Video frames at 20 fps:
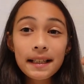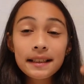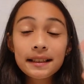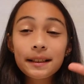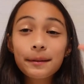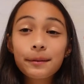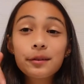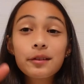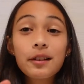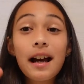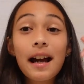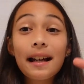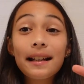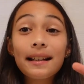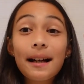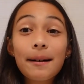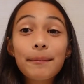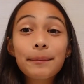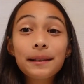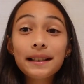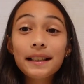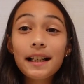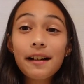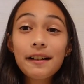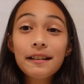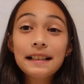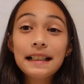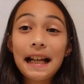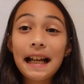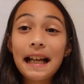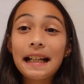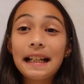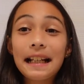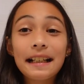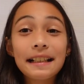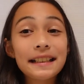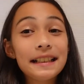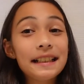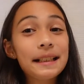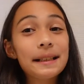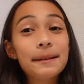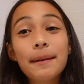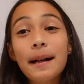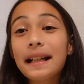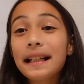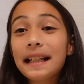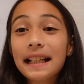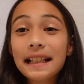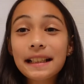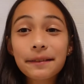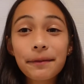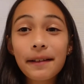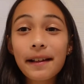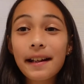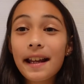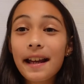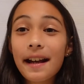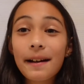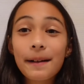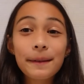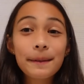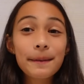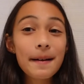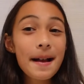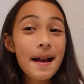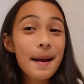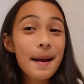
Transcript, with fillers: subscribe down below, and I'll see you in my next video.